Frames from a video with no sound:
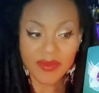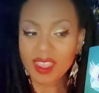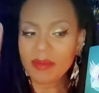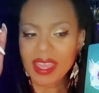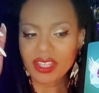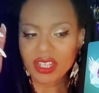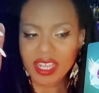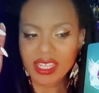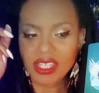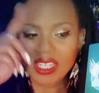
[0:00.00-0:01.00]

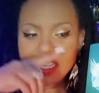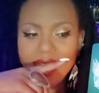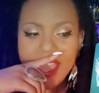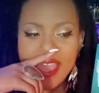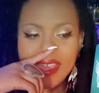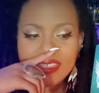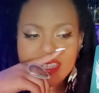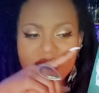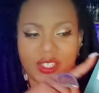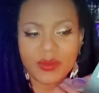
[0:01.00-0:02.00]
imagination, and
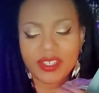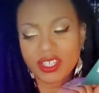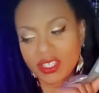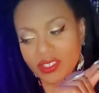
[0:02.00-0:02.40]
intuition.